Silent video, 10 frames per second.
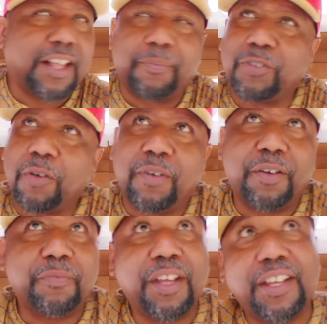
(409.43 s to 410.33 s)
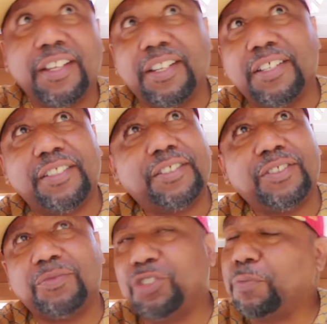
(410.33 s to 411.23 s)
I'm talking about, man,
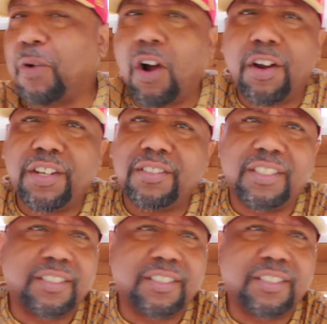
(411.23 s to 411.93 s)
just party,